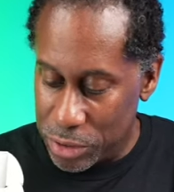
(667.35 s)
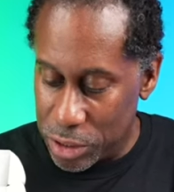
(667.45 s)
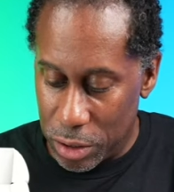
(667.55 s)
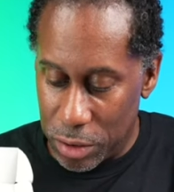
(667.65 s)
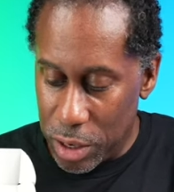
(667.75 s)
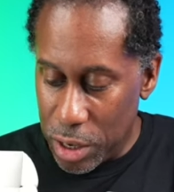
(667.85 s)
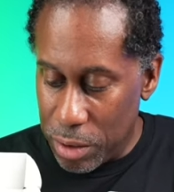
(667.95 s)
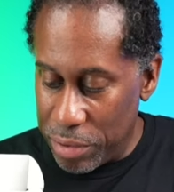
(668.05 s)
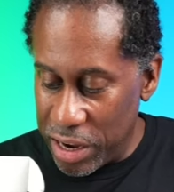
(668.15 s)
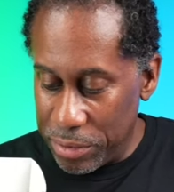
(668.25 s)
So
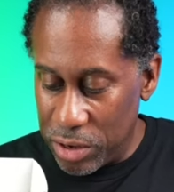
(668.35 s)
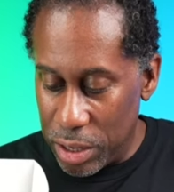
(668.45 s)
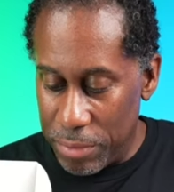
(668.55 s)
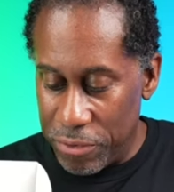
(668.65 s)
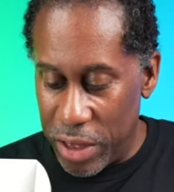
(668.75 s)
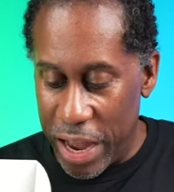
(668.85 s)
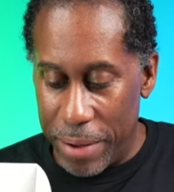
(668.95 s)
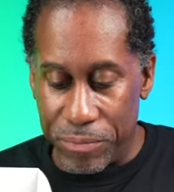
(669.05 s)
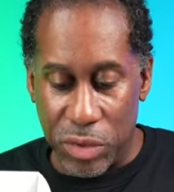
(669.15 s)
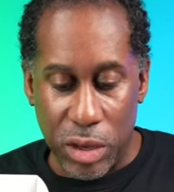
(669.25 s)
big ups to them for
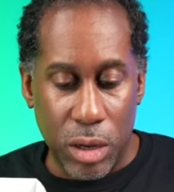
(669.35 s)
that.